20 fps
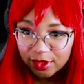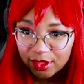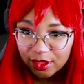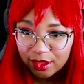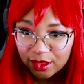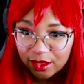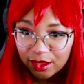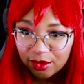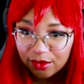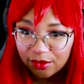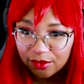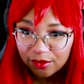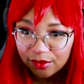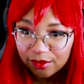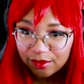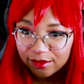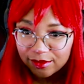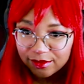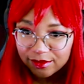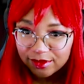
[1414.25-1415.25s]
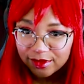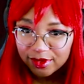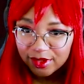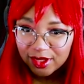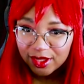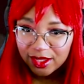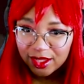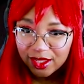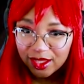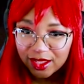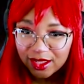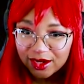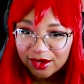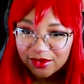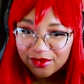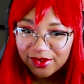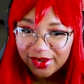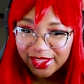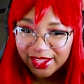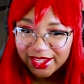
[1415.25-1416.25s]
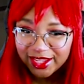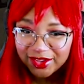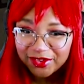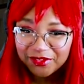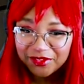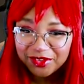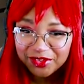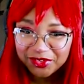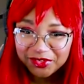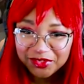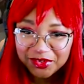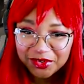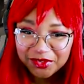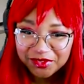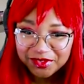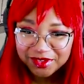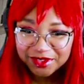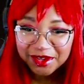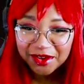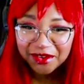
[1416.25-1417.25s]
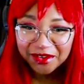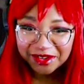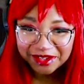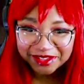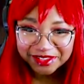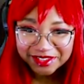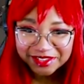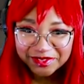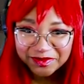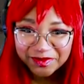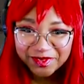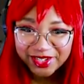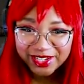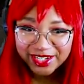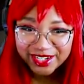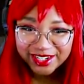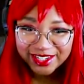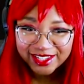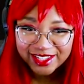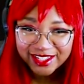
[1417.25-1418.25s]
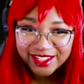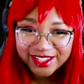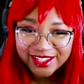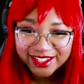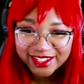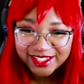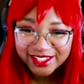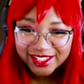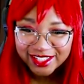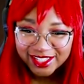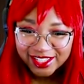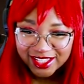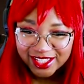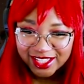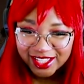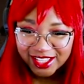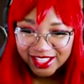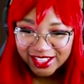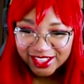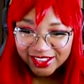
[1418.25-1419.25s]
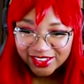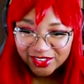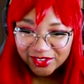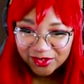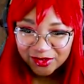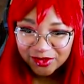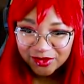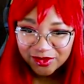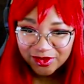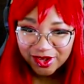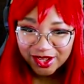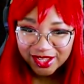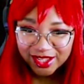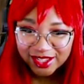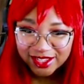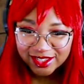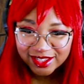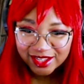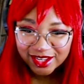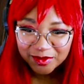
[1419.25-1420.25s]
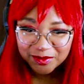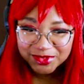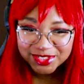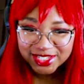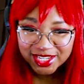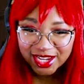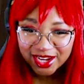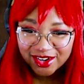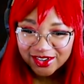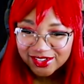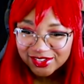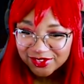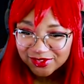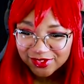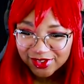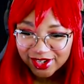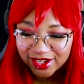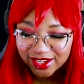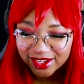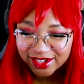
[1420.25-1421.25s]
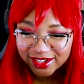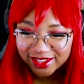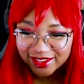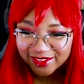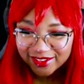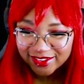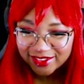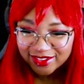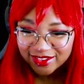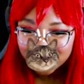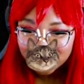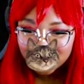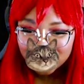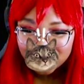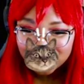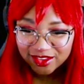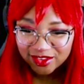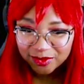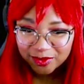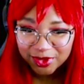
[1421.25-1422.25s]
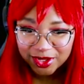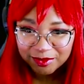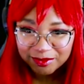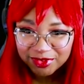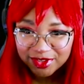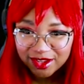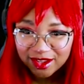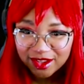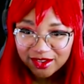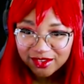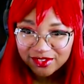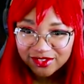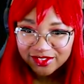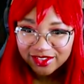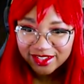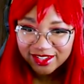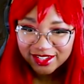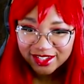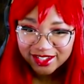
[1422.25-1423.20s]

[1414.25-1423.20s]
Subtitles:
Hello. I don't like it when you don't talk to me. It's too quiet. I'm scared to run because it just pops off.